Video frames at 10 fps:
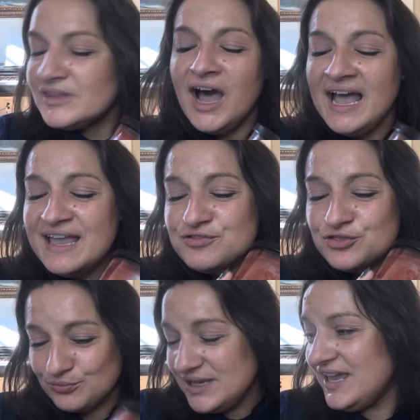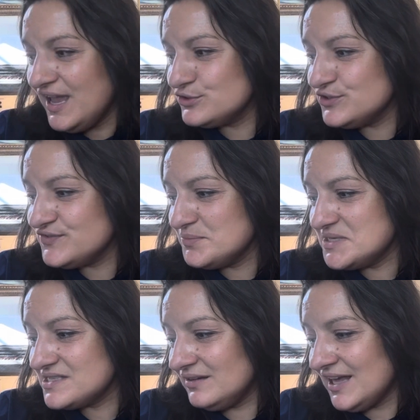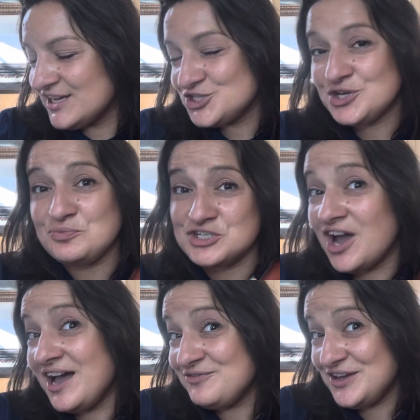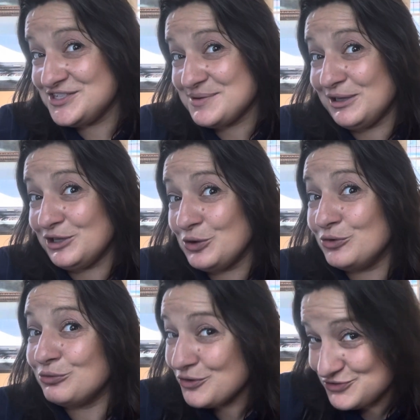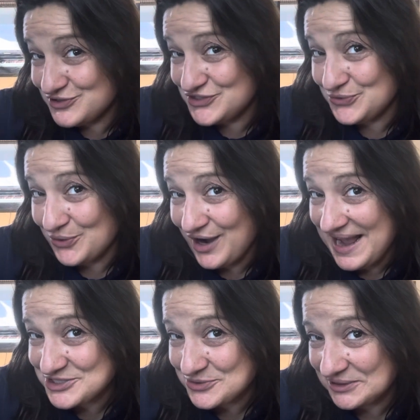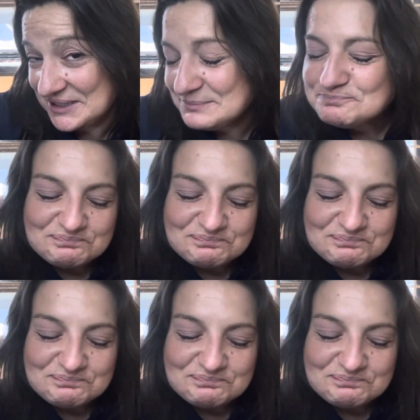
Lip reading: have 3 candles from this collection, which I found at my local grocery store, actually.